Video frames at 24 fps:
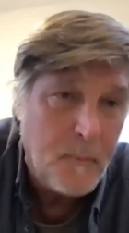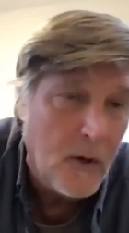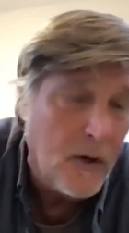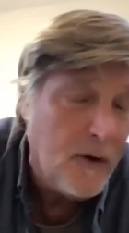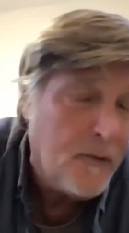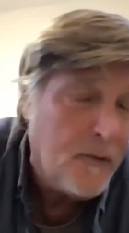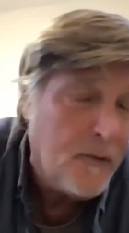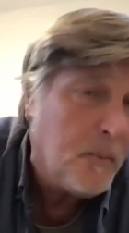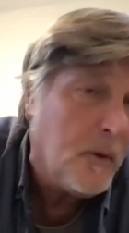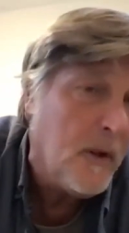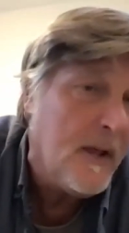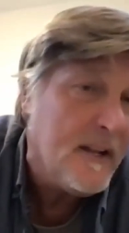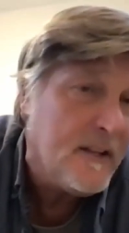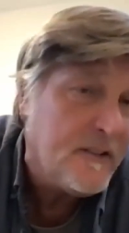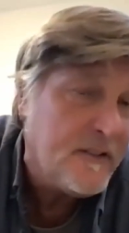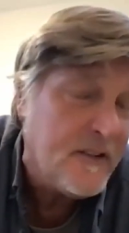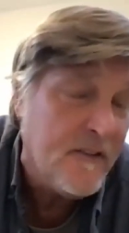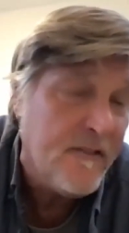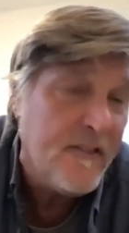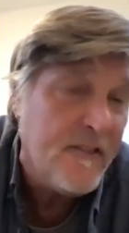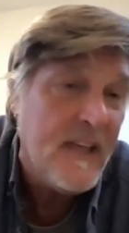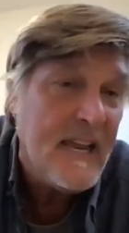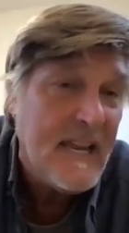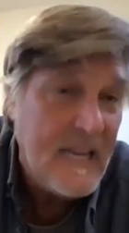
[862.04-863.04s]
birthplace
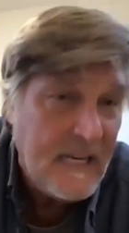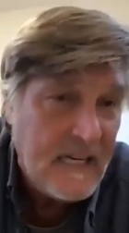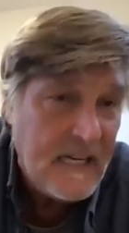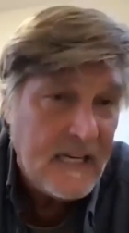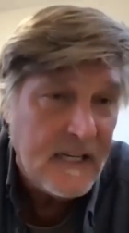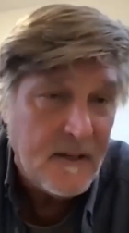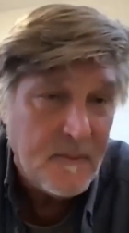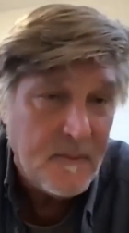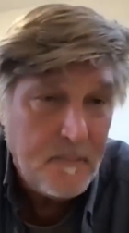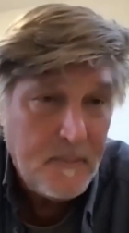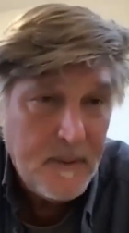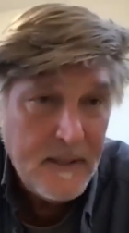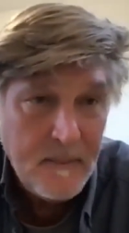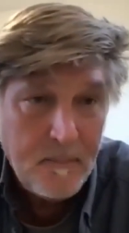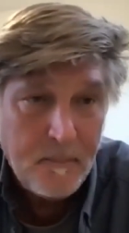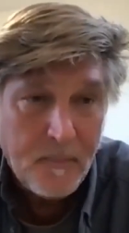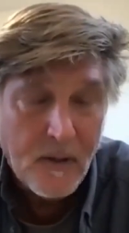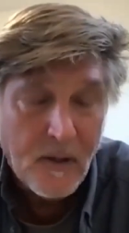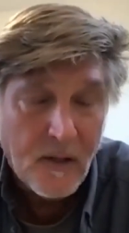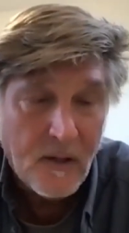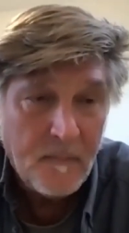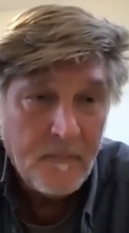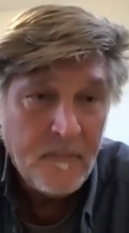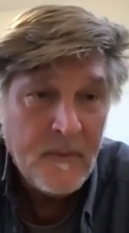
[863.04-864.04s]
of the Incan
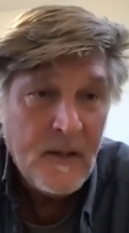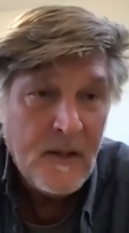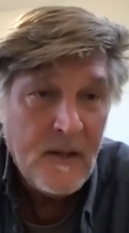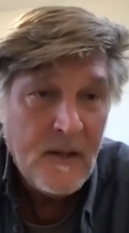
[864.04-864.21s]
people.